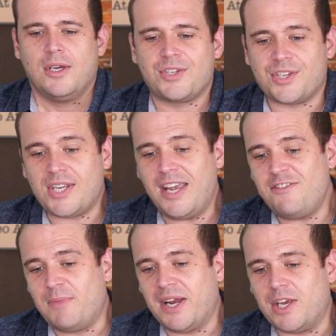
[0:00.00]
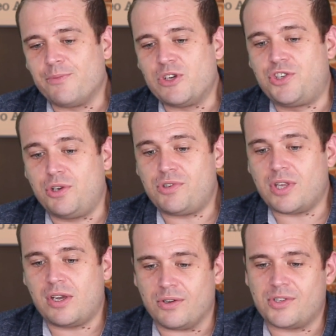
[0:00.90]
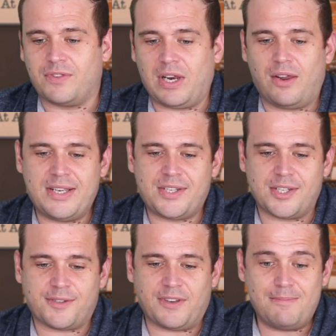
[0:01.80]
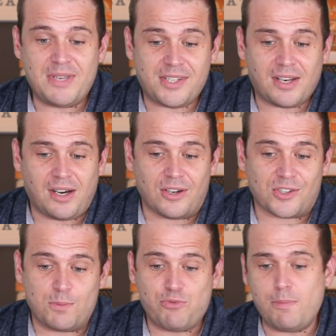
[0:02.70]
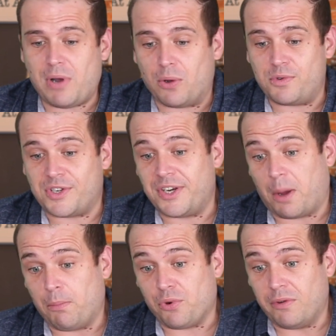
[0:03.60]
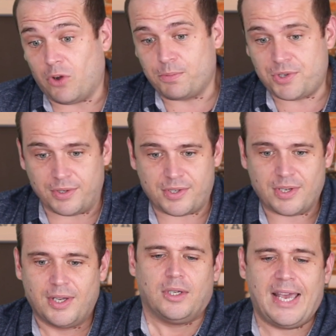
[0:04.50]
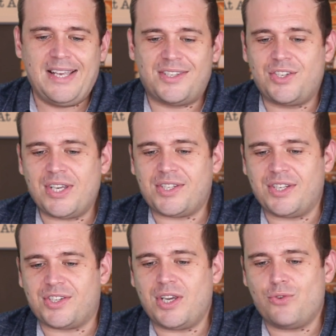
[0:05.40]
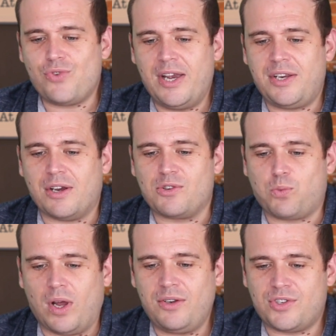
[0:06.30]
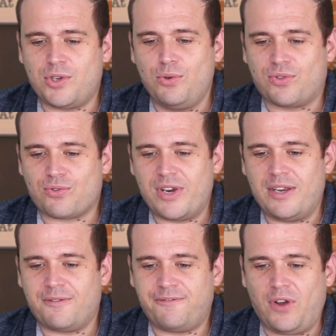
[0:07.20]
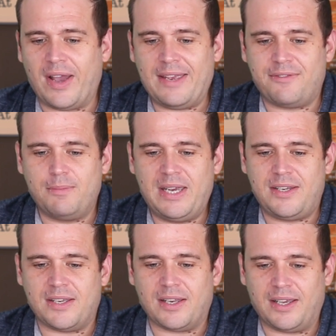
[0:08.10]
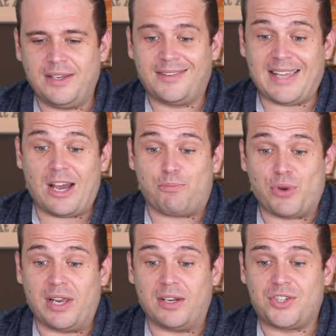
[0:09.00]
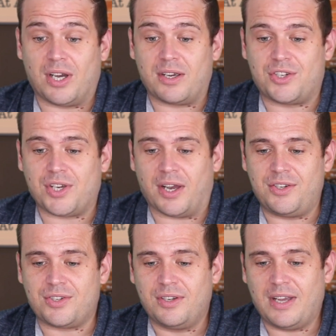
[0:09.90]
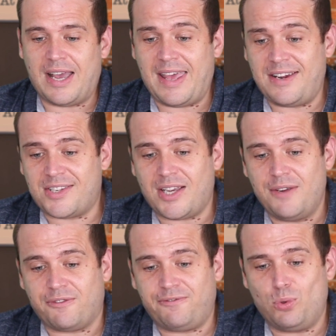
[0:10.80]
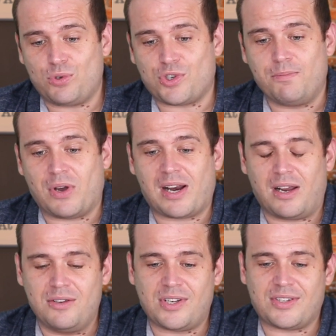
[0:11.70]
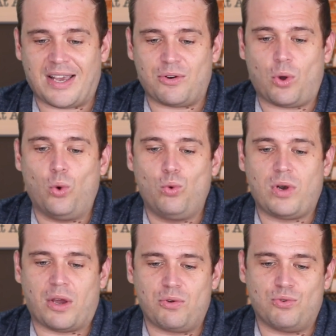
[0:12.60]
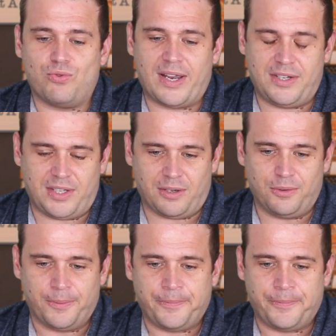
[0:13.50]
To save money and reduce the cost of the licence fee, Mr. Clarkson proposed a number of options. He suggested sell radios 1, 2, 3 and 5 immediately, that would bring in a chunk of change, and then save a fortune by closing down all local radio.